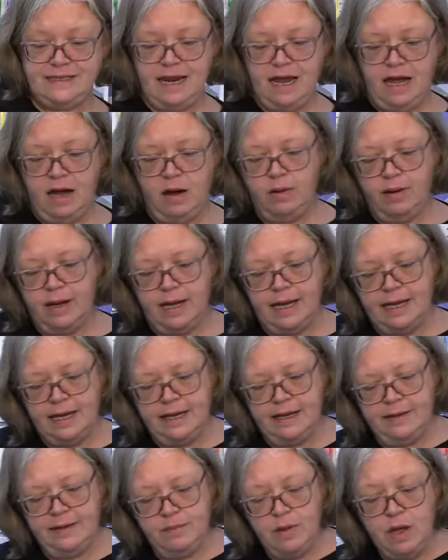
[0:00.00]

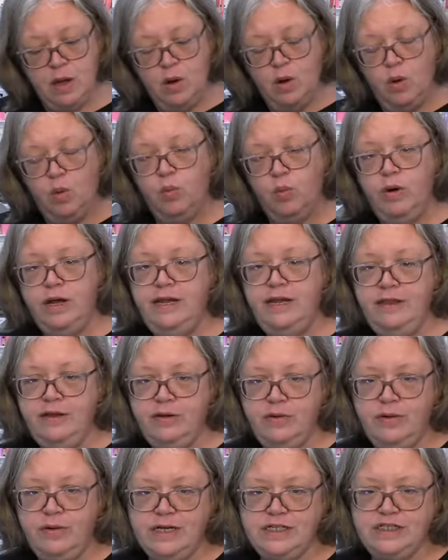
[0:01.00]
Now, one of
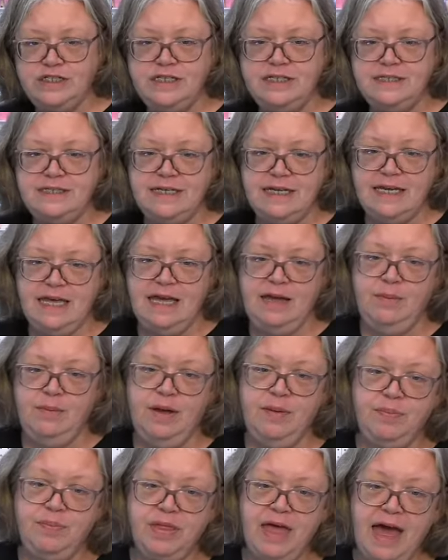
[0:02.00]
the questions that came
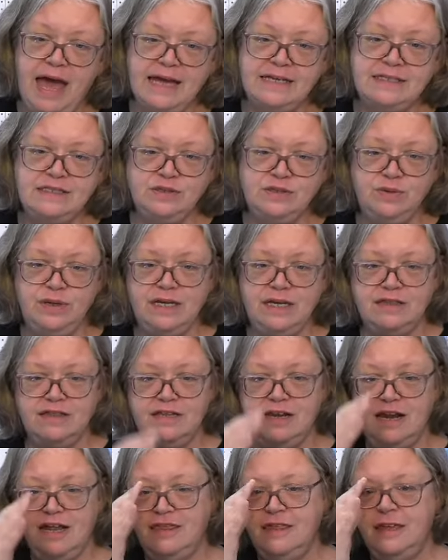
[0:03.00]
up last week
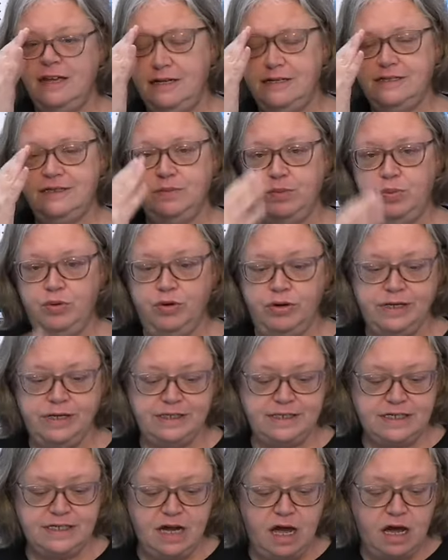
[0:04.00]
that I think is
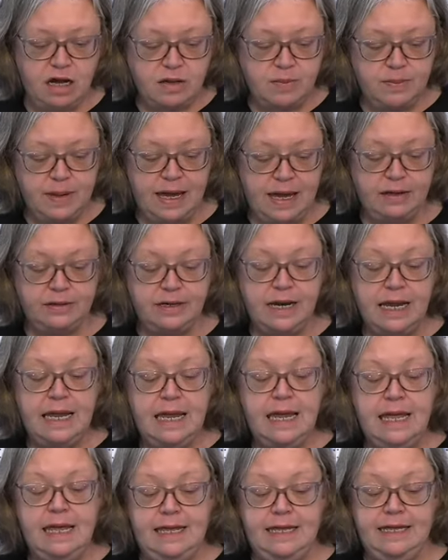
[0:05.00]
important to talk about
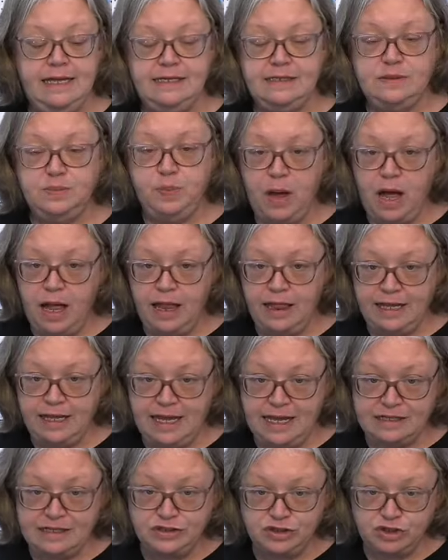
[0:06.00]
is
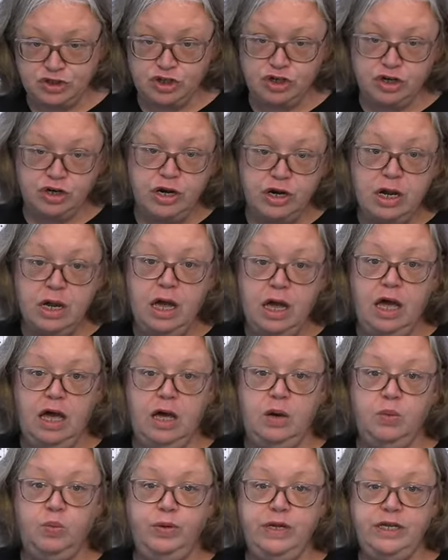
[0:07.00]
polyester.
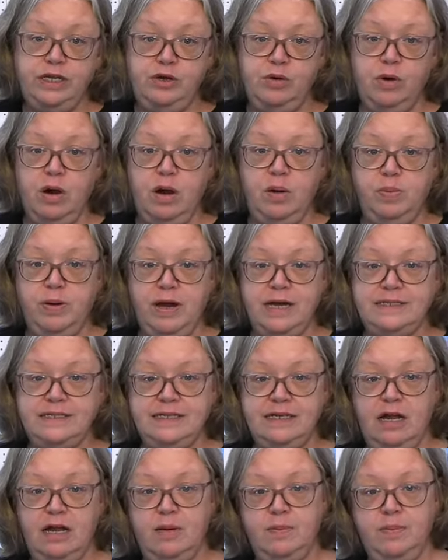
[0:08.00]
When you are
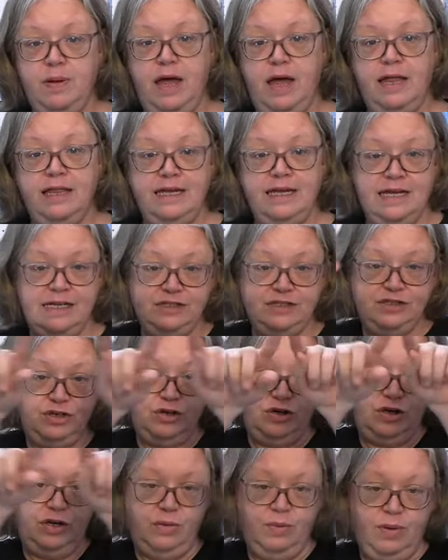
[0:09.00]
pressing on
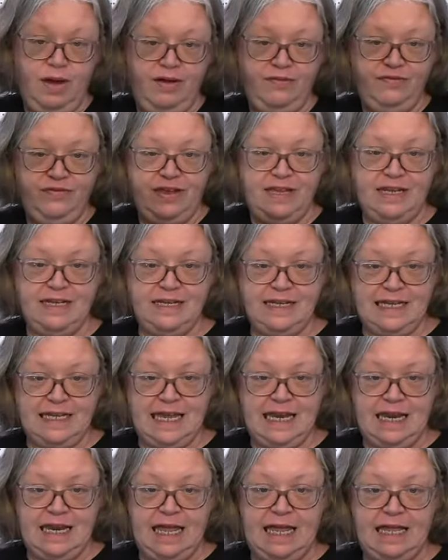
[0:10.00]
polyester, you often
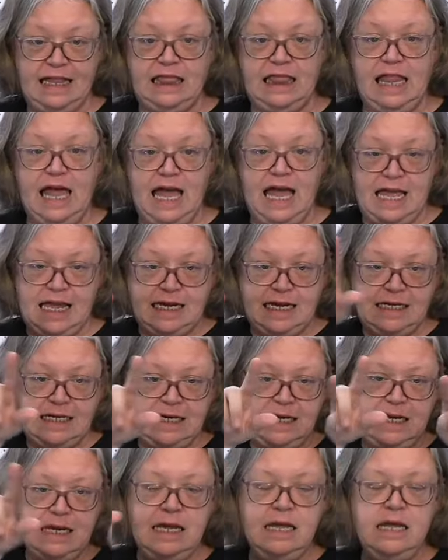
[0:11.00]
get a
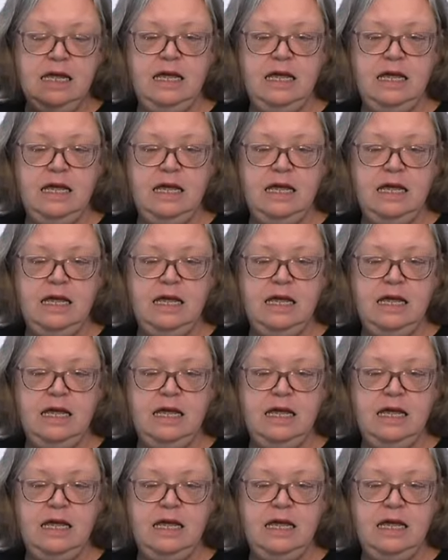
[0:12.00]
line.